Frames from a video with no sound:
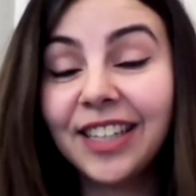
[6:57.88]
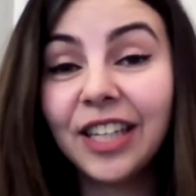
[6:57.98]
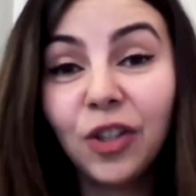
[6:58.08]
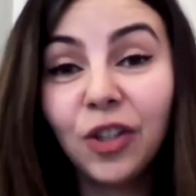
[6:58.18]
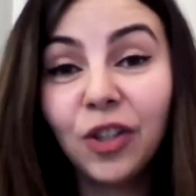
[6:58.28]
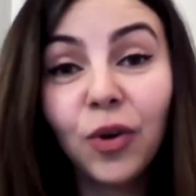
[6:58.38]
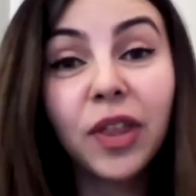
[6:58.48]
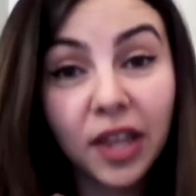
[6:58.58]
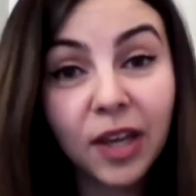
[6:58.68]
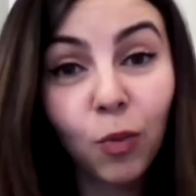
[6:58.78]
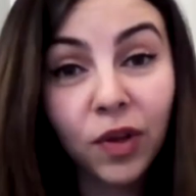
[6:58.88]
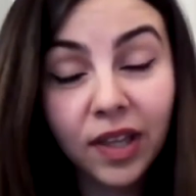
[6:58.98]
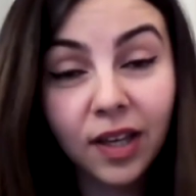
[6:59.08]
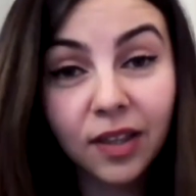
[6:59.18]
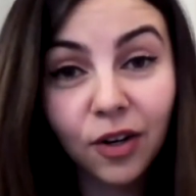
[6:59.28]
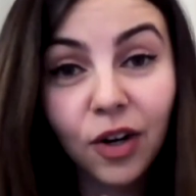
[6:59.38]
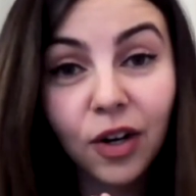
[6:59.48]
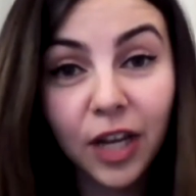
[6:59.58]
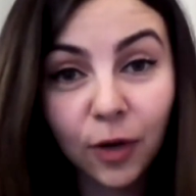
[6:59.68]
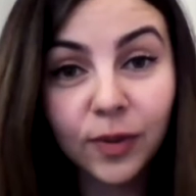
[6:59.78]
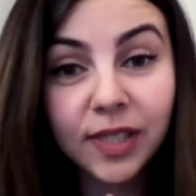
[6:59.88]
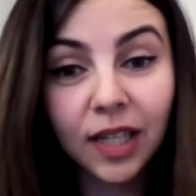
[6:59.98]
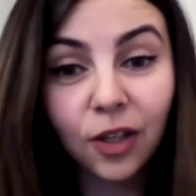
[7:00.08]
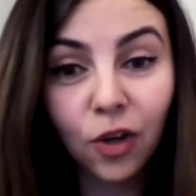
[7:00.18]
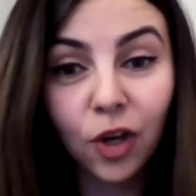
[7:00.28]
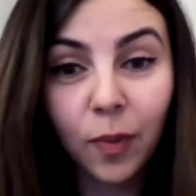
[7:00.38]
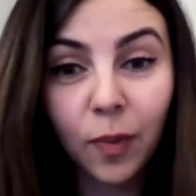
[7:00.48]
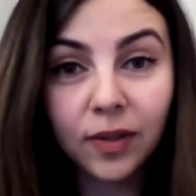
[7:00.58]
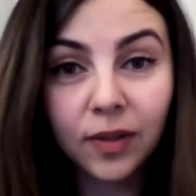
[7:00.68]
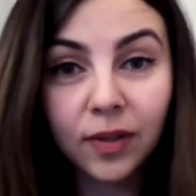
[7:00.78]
No, the girl that I was telling you about,